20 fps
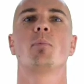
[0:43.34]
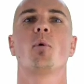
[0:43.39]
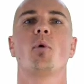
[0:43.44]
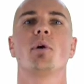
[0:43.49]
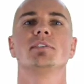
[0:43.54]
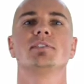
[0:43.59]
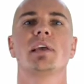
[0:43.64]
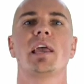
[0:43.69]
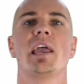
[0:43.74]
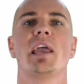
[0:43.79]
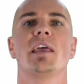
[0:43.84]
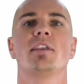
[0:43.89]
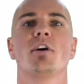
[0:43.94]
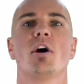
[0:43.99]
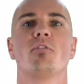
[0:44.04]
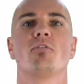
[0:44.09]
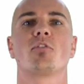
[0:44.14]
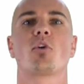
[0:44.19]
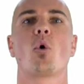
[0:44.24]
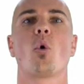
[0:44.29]
boys, and
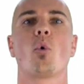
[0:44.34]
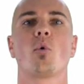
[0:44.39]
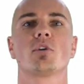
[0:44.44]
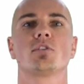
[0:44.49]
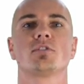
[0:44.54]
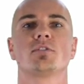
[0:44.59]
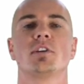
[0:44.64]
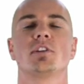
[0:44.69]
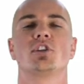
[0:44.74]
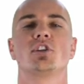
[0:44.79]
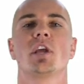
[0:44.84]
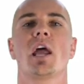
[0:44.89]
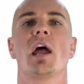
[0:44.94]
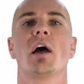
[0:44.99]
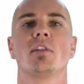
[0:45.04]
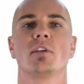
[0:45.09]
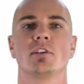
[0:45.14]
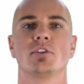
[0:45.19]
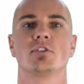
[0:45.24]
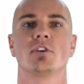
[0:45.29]
of course the
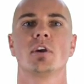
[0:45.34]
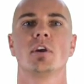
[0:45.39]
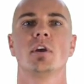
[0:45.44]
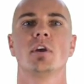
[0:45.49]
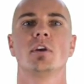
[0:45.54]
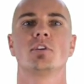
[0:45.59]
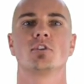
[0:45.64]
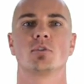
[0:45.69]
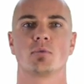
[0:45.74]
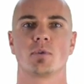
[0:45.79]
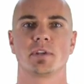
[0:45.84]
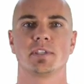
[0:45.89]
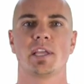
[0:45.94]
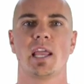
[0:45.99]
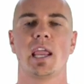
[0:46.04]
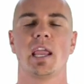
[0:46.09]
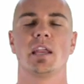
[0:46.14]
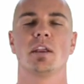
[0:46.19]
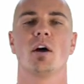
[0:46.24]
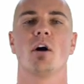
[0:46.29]
challenge to
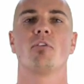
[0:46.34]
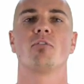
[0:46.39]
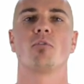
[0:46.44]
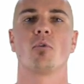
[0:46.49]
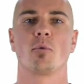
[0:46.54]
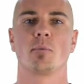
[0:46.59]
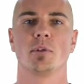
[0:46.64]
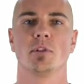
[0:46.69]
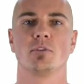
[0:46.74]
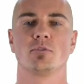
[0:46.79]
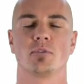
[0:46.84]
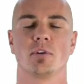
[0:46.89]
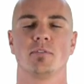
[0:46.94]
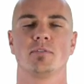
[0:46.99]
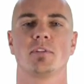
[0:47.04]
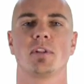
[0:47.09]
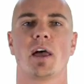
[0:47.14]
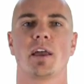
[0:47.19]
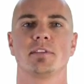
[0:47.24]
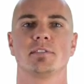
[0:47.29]
retain a Formula Drift
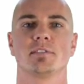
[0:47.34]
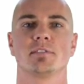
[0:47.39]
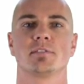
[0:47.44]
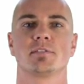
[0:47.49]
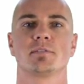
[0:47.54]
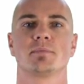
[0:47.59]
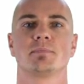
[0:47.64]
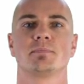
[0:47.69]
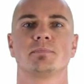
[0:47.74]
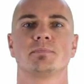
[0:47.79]
license.